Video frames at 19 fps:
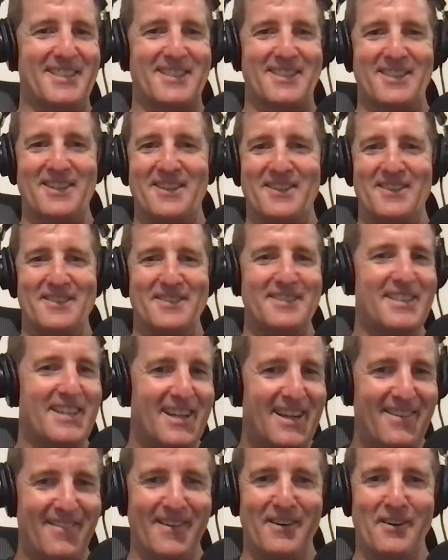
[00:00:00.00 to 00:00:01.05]
is gone.
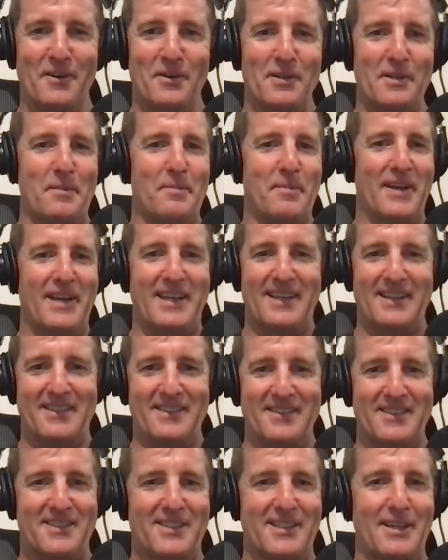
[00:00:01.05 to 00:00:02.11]
We're all in bed and
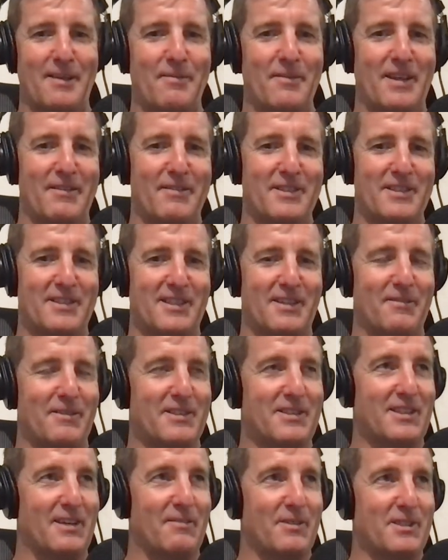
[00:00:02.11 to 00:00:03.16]
asleep. Everyone's like, "What
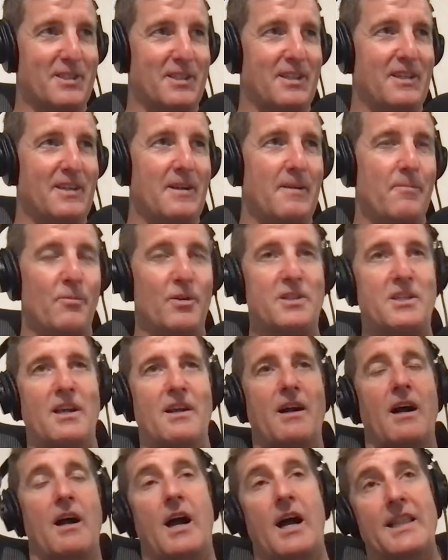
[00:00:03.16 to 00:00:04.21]
time?
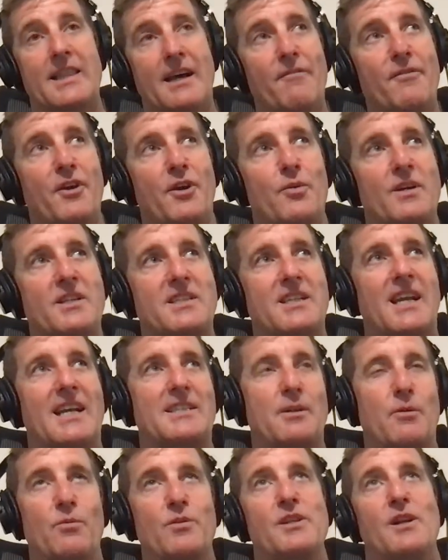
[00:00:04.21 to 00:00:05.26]
I love the question
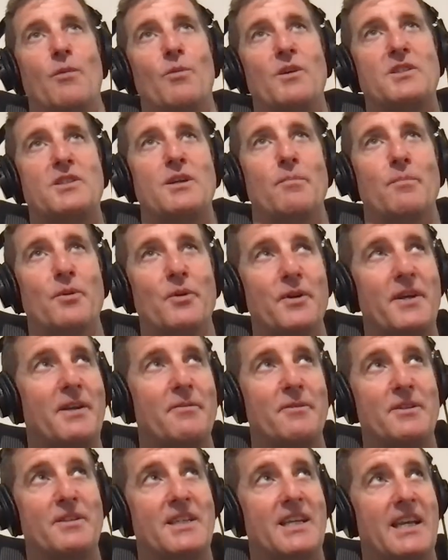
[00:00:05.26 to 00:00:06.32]
actually. What's your morning
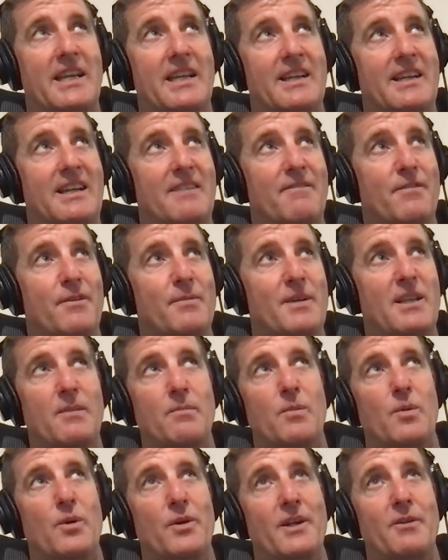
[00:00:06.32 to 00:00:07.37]
routine? And for me, the
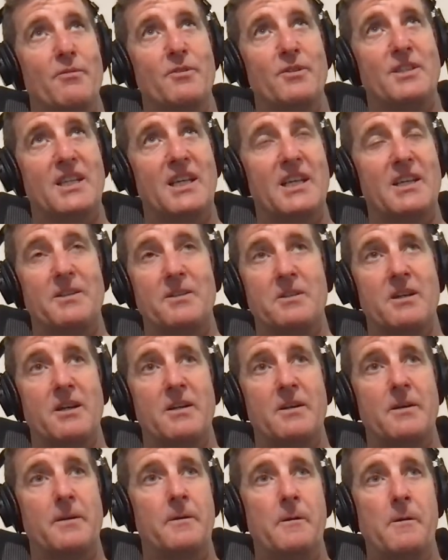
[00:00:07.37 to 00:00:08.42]
morning routine is kind
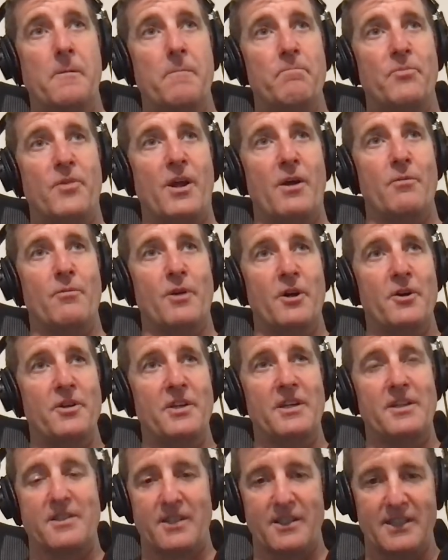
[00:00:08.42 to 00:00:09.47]
of
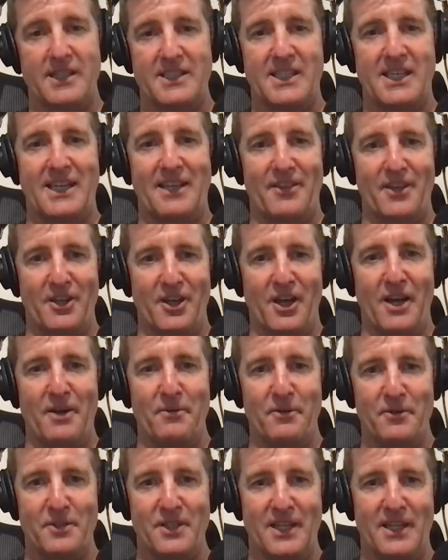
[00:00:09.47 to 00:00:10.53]
erroneous unless you get the night
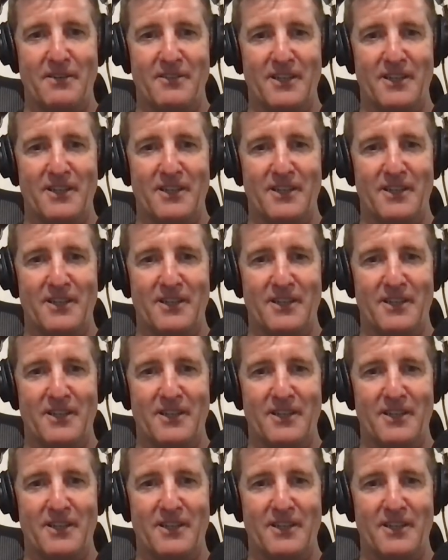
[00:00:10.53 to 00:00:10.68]
routine